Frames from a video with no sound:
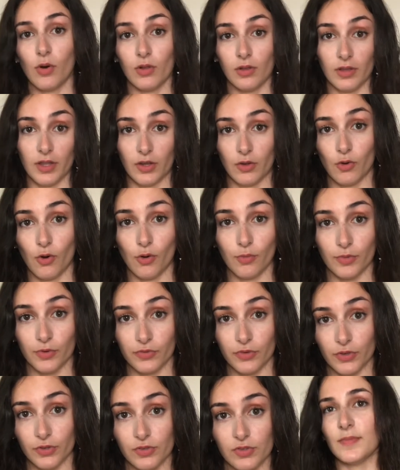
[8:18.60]
like
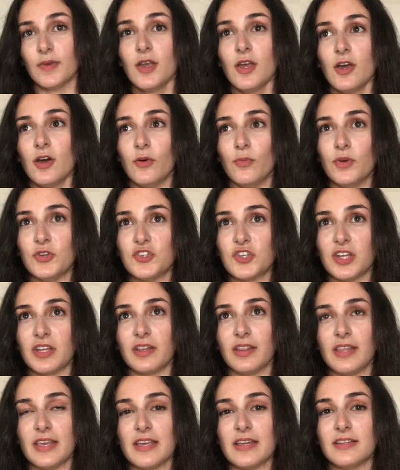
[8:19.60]
homophones, which can
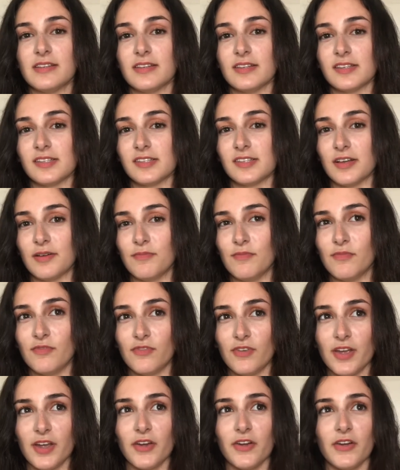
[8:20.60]
lead to some
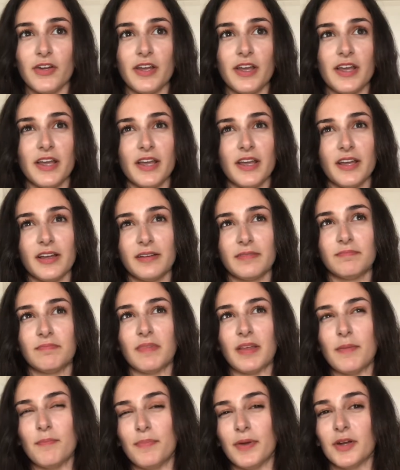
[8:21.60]
very
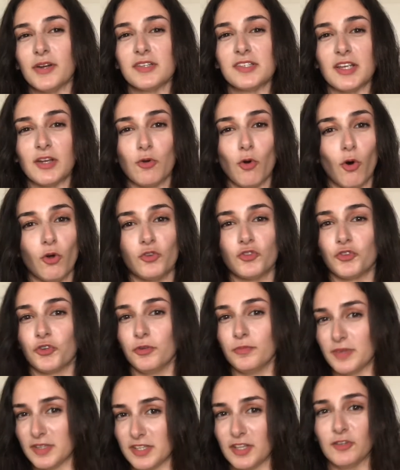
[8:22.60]
embarrassing cultural
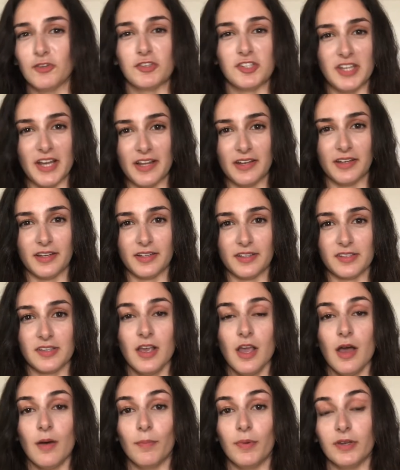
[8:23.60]
misunderstandings.
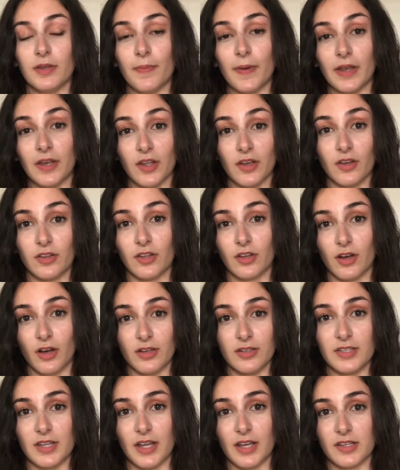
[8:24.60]
But depending on the
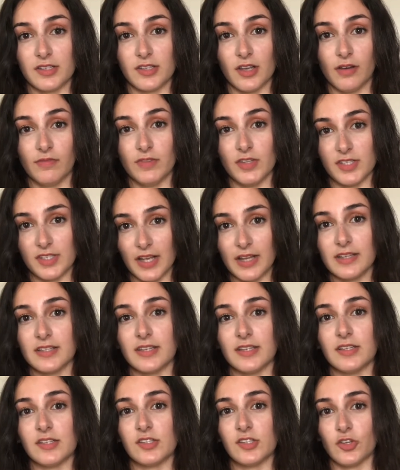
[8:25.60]
context of the
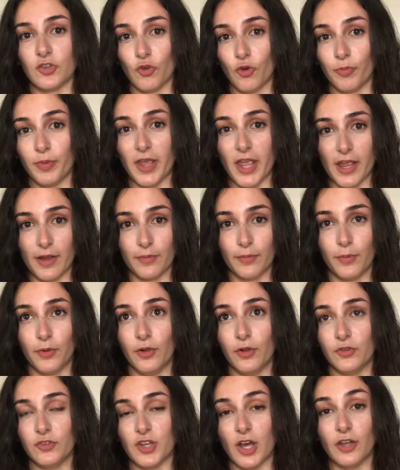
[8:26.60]
sentence, you'll be able
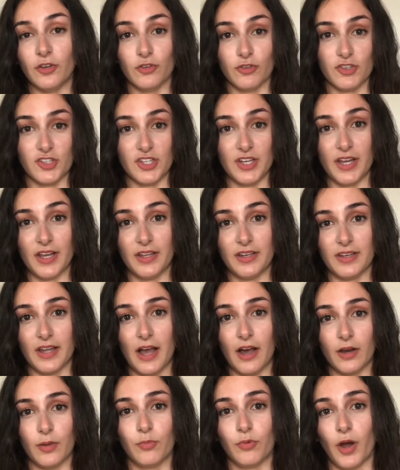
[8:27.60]
to understand how
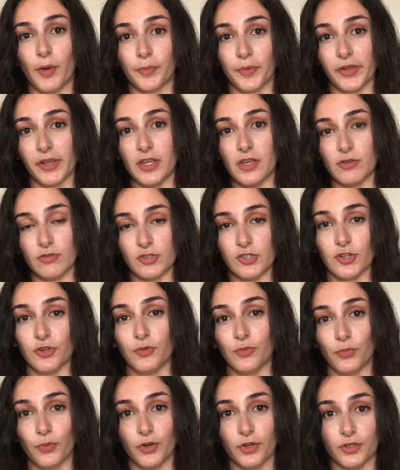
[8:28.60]
to properly use
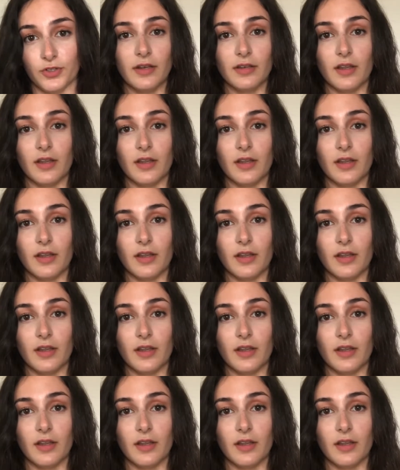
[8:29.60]
certain words. And